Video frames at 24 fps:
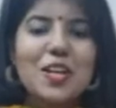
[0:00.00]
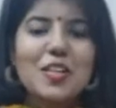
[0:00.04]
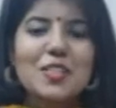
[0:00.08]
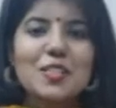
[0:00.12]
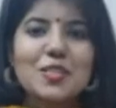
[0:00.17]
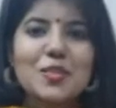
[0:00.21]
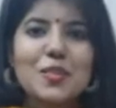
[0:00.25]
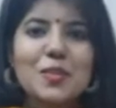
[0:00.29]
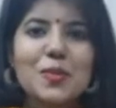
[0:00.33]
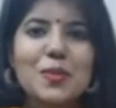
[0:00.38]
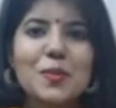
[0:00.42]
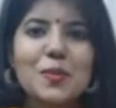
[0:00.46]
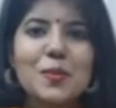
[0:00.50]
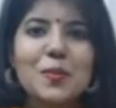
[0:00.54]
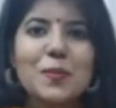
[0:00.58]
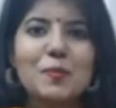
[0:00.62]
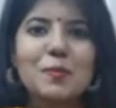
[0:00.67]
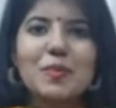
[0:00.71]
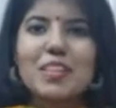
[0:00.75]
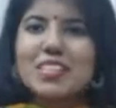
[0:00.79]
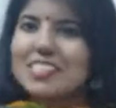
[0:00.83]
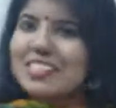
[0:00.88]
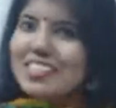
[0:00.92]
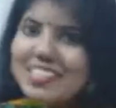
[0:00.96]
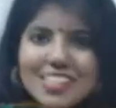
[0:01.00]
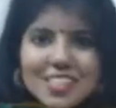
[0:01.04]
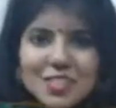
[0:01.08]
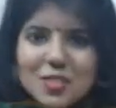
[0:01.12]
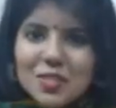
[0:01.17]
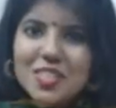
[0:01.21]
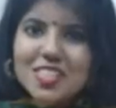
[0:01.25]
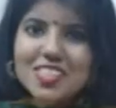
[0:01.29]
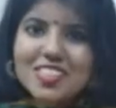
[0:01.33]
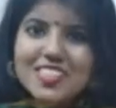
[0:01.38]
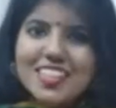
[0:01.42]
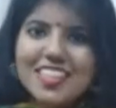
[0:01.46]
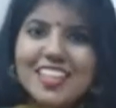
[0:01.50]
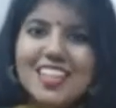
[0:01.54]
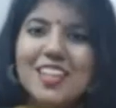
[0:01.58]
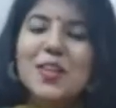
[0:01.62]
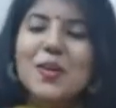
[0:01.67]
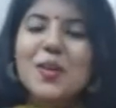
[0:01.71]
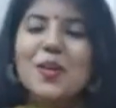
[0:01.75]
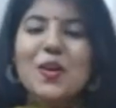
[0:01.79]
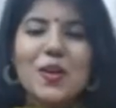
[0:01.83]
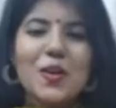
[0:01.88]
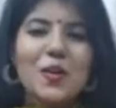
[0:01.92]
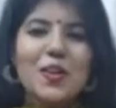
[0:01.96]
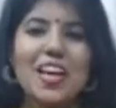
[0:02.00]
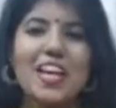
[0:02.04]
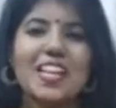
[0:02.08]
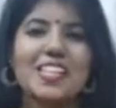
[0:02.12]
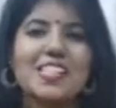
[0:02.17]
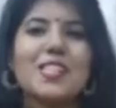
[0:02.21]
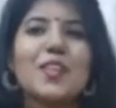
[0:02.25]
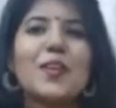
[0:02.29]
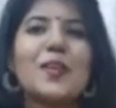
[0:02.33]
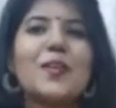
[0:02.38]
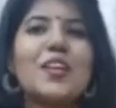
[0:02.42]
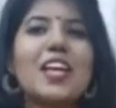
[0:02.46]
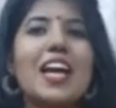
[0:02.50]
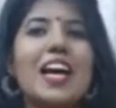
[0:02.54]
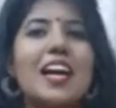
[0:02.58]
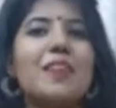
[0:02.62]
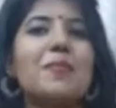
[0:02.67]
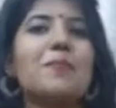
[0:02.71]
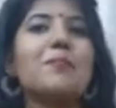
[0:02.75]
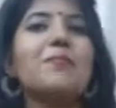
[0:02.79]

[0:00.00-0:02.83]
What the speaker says: So isn't it interesting? Okay, so yeah,